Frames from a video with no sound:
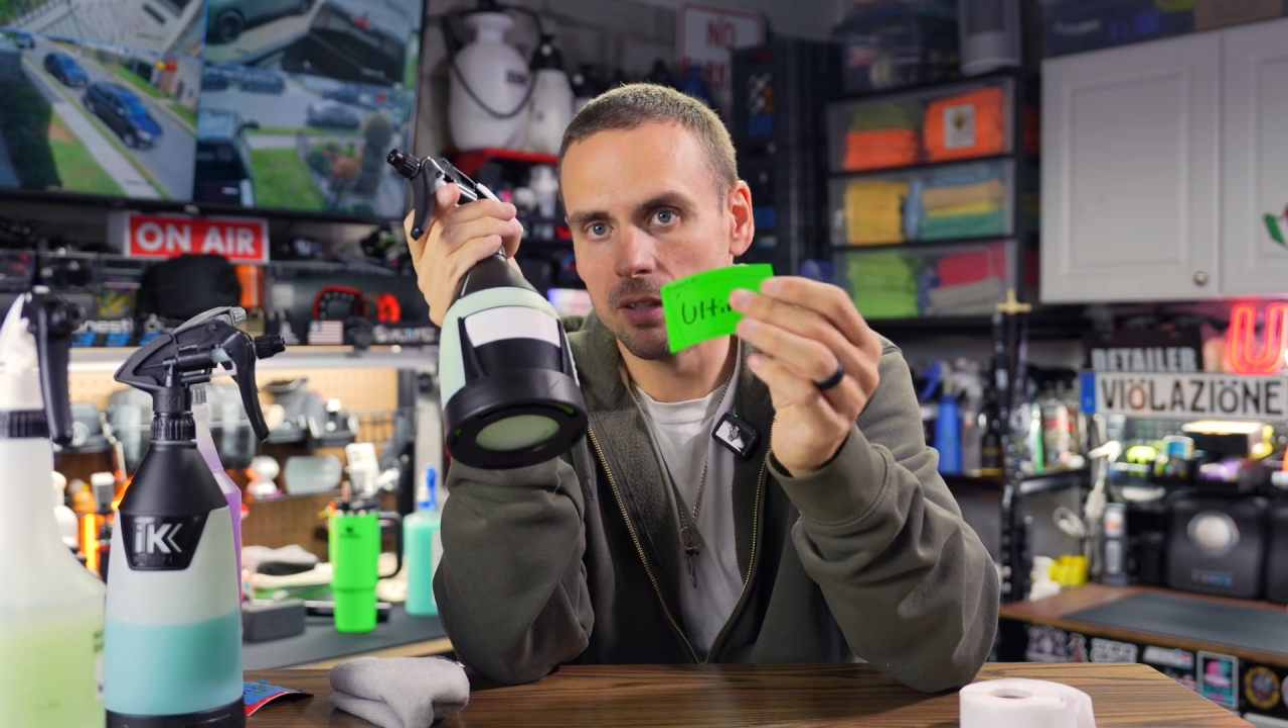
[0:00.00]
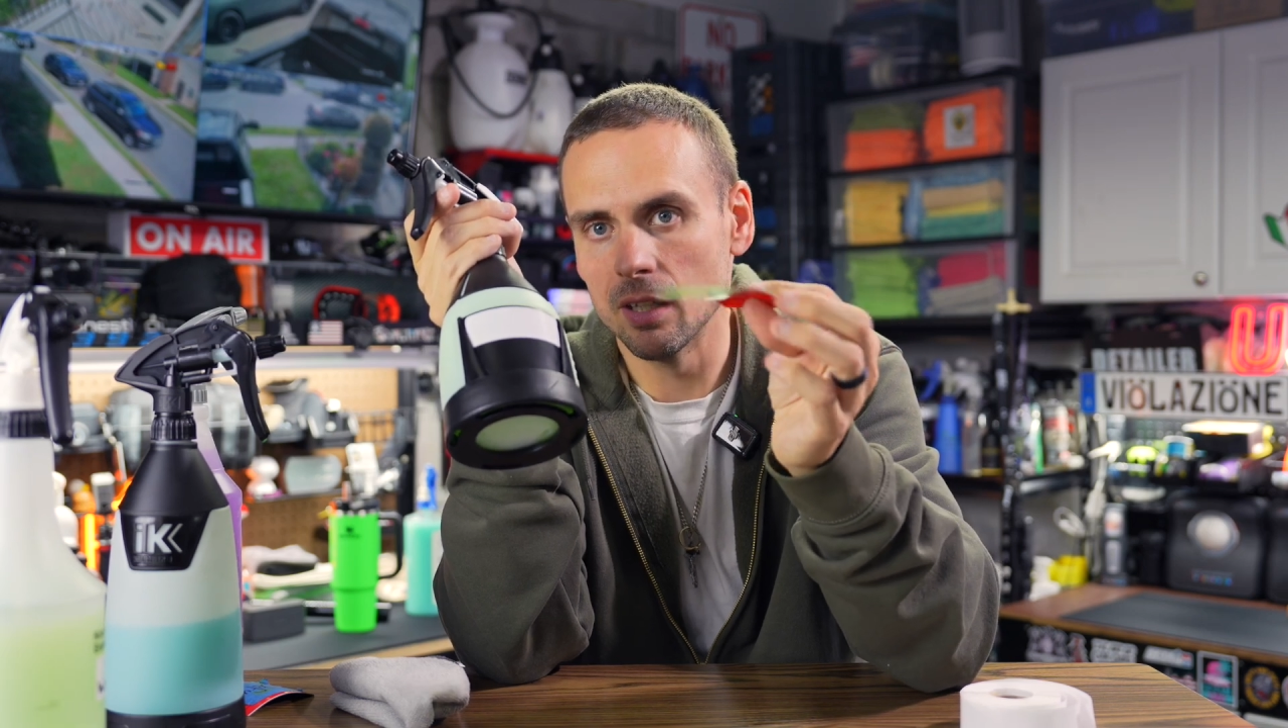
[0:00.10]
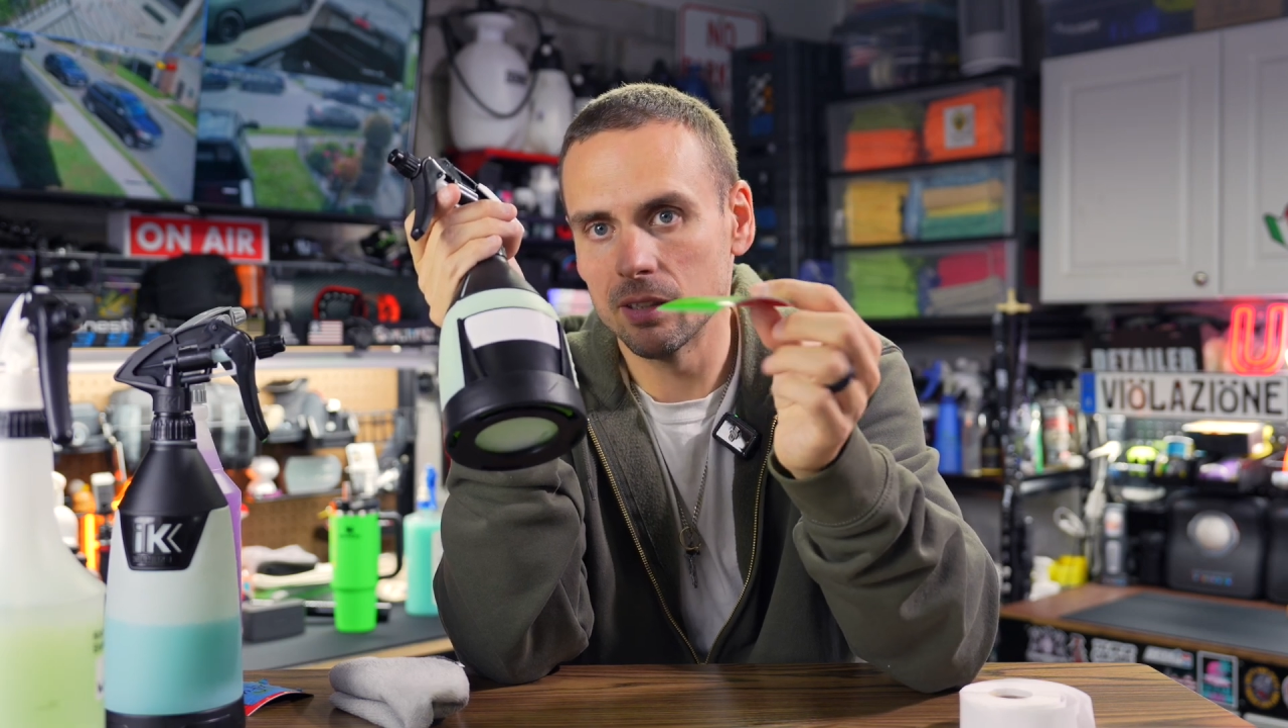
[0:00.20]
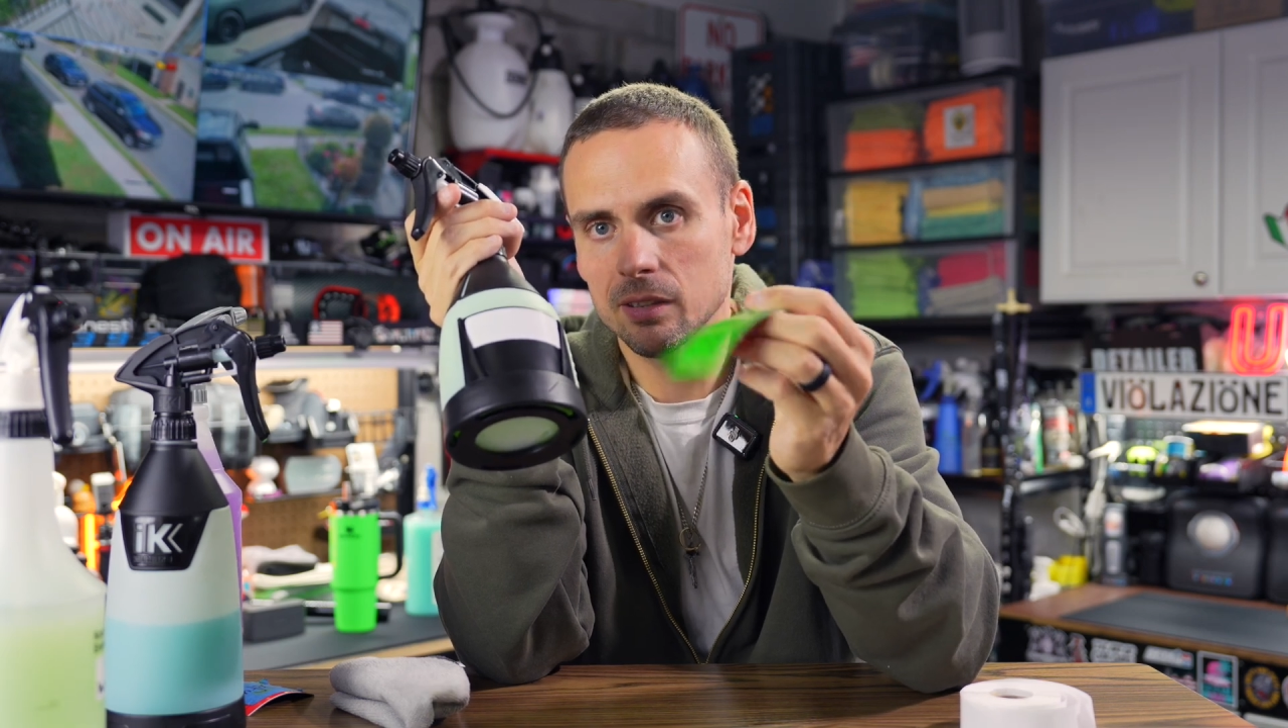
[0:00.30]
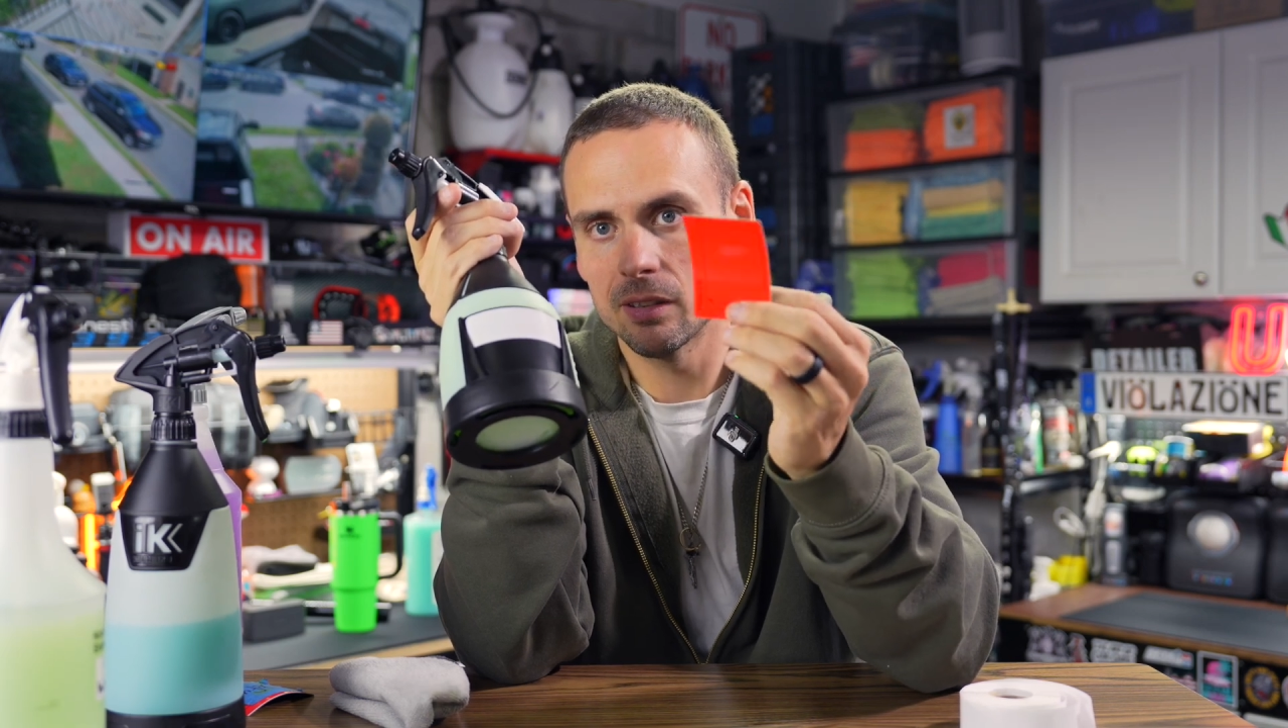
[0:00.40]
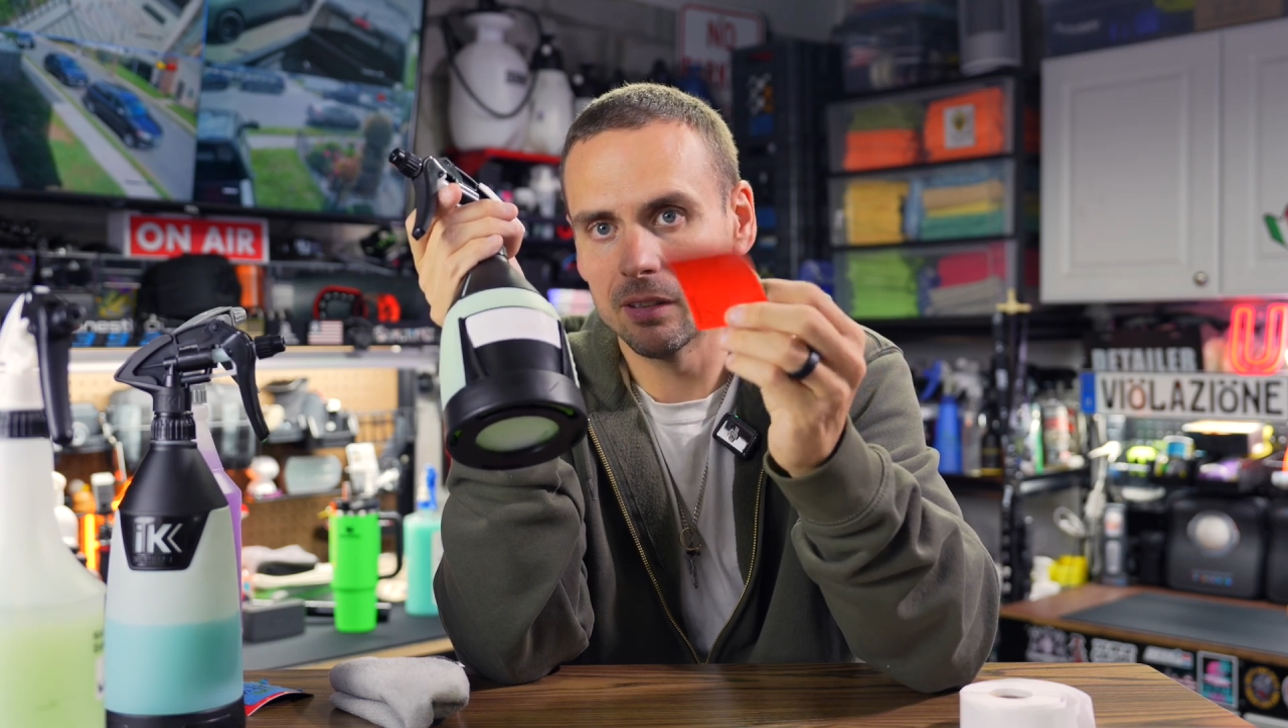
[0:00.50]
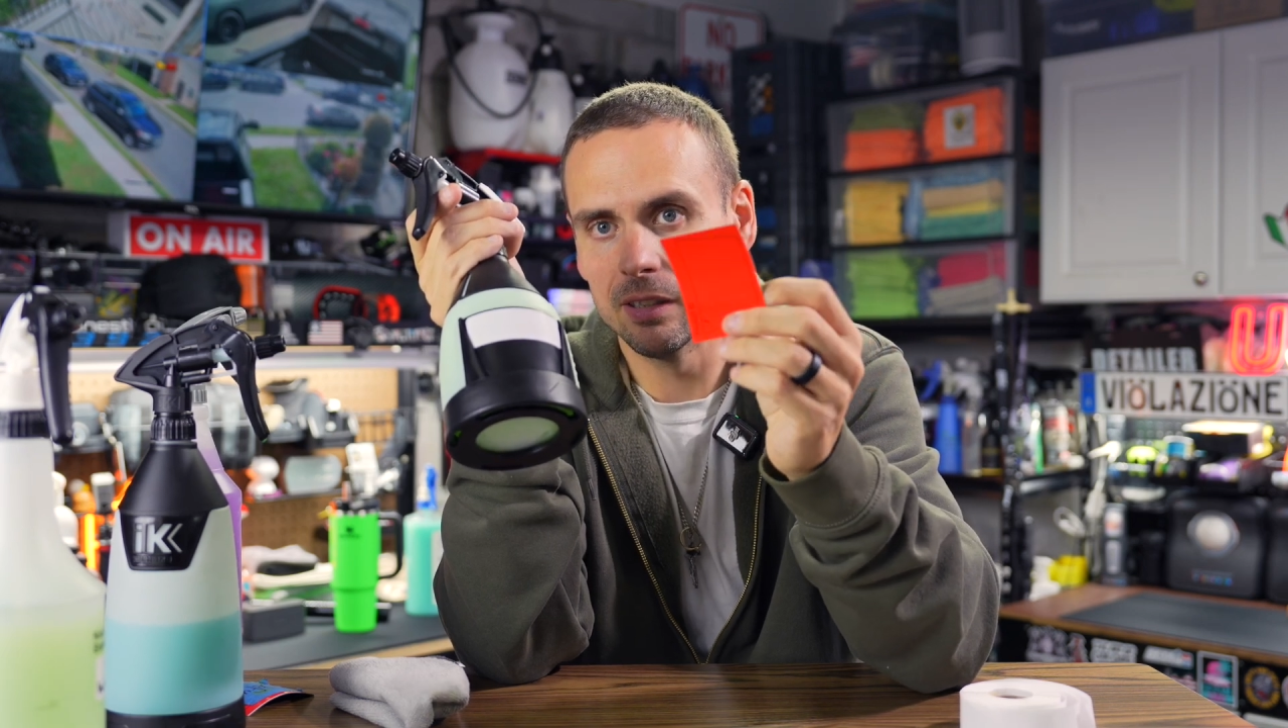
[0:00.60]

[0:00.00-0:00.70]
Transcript: this